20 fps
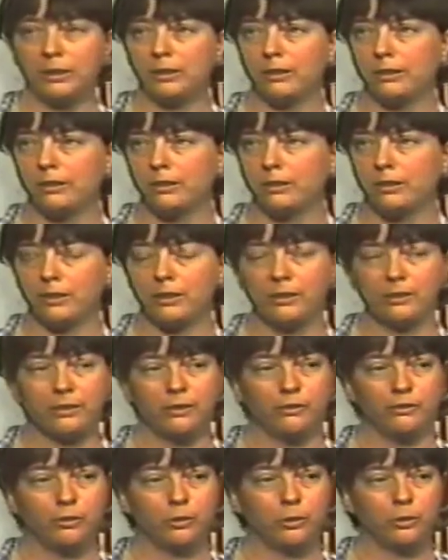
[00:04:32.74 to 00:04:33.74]
is
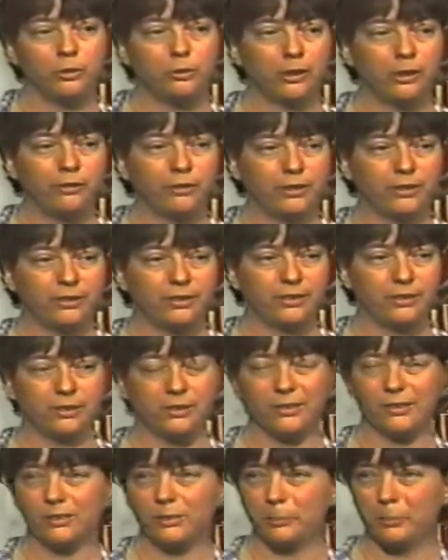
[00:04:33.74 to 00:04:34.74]
the photographic
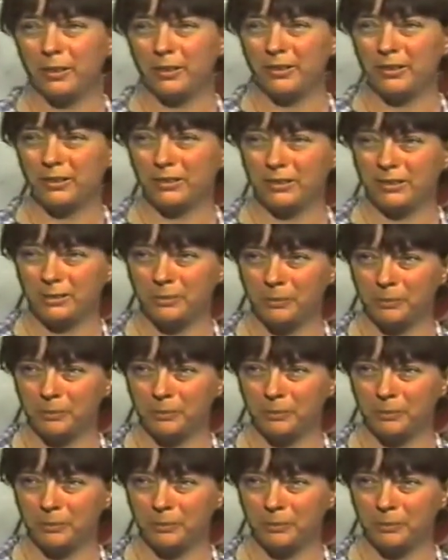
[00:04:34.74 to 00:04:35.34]
stencil method,